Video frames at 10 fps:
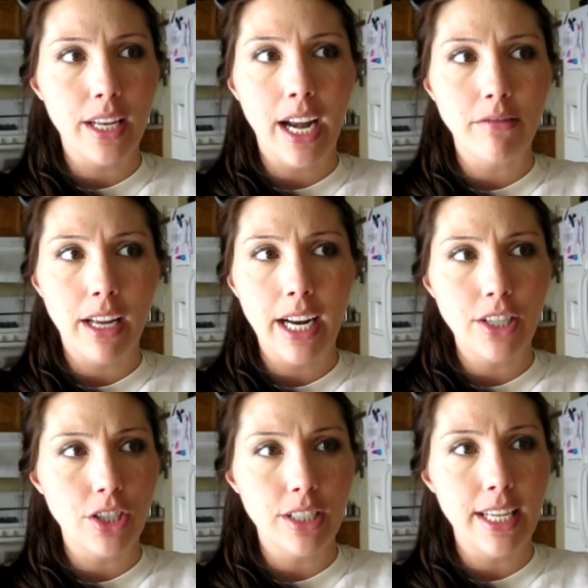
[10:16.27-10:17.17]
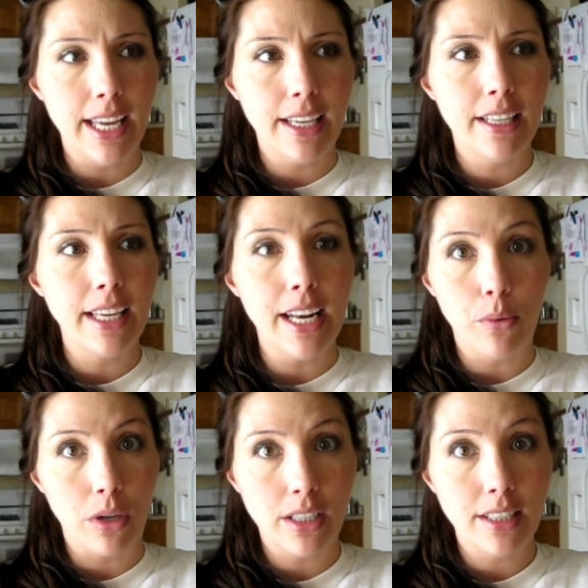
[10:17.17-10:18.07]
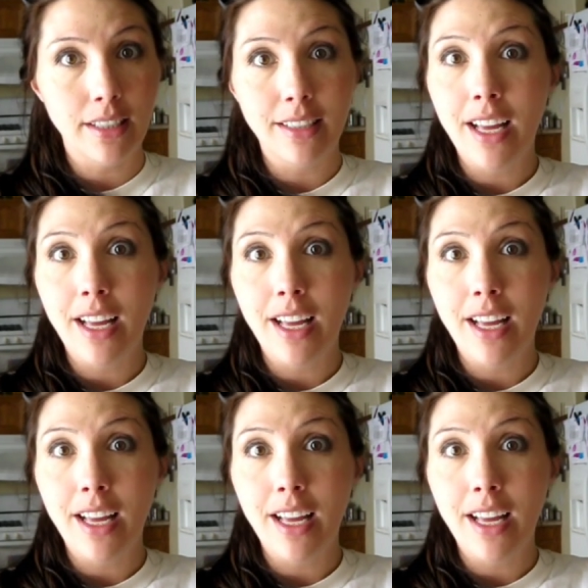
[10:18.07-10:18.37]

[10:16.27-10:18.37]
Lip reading: than I read I should take, and it worked.